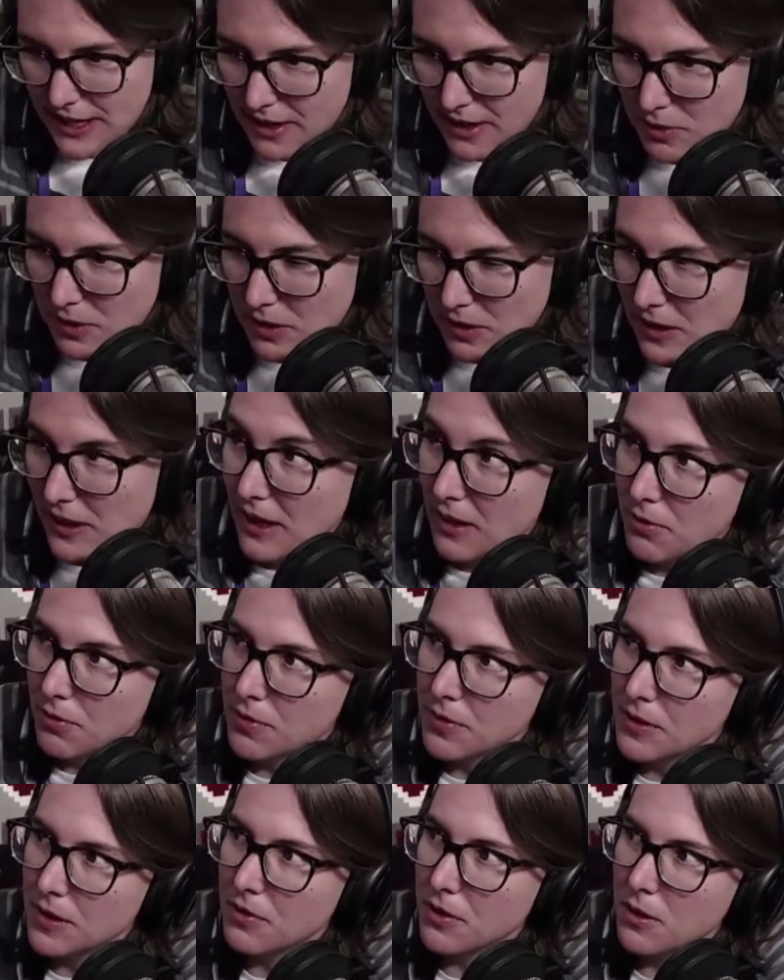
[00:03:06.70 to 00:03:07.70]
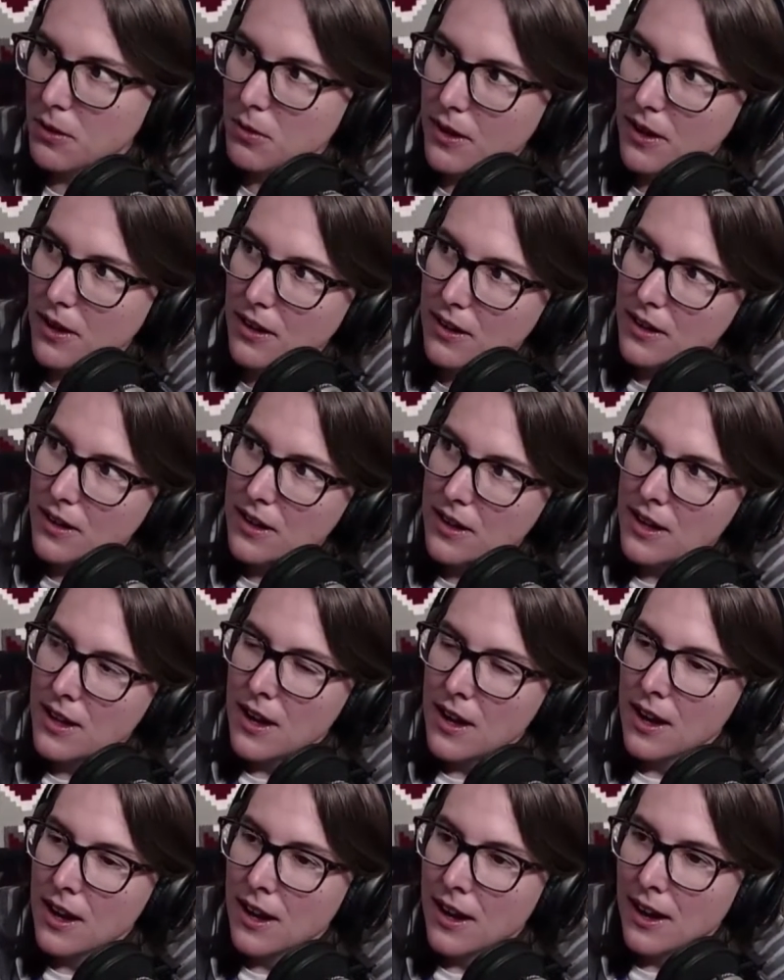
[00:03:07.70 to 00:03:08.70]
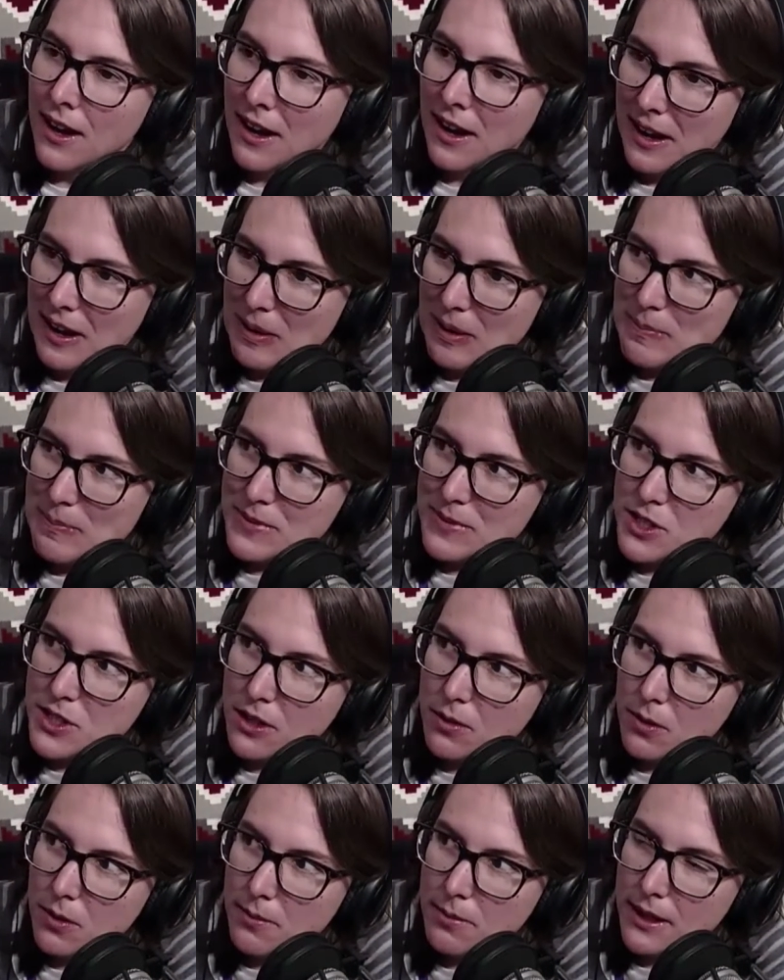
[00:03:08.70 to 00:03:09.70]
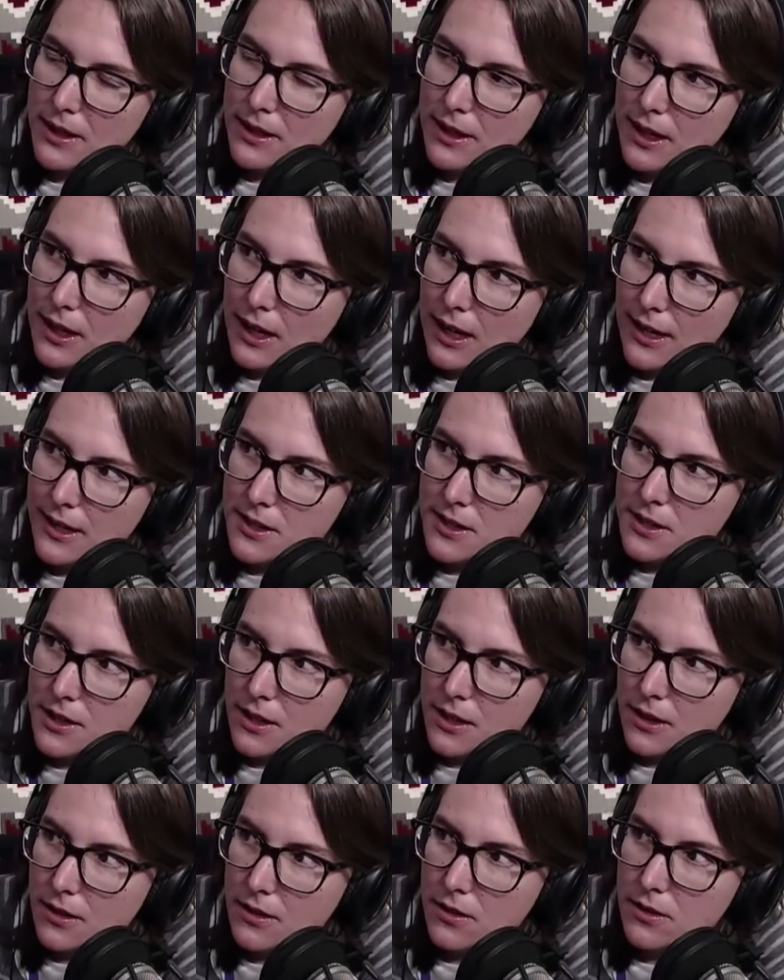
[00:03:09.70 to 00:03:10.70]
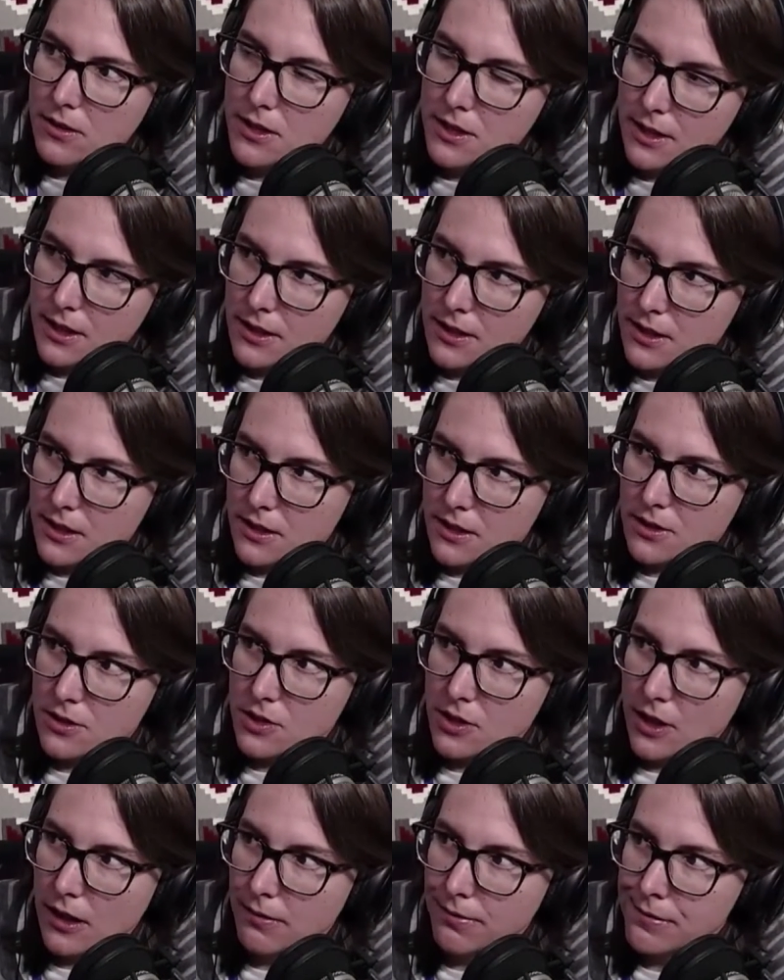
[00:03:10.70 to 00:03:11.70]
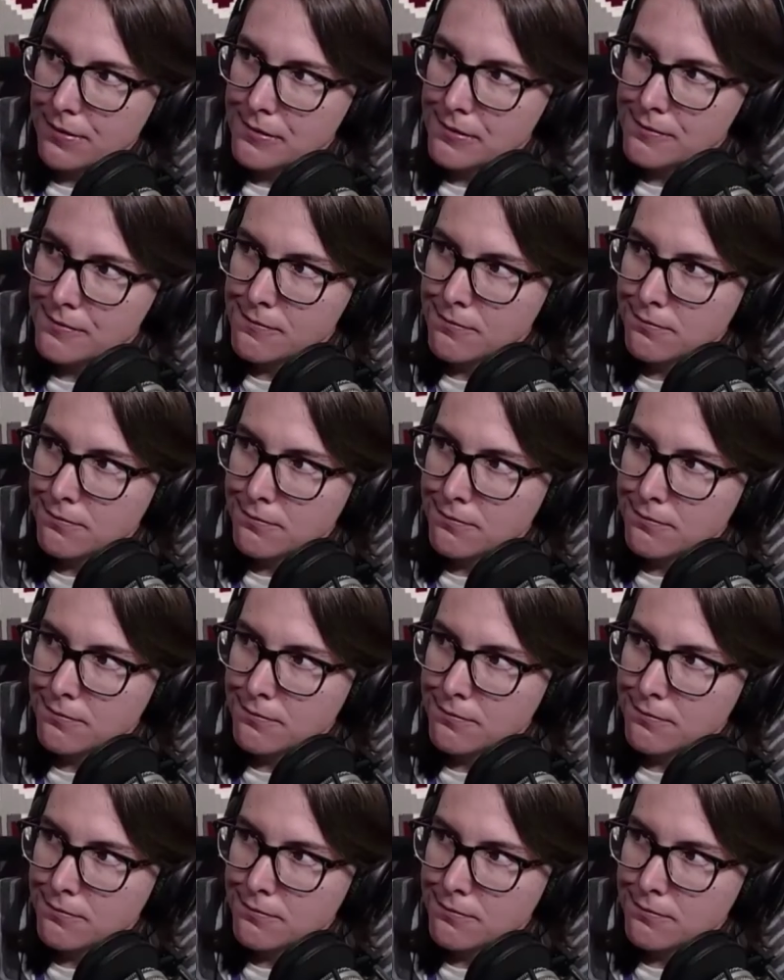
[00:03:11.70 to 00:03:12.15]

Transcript: sigh of relief, if you will. So what about the ICU census, Jeff?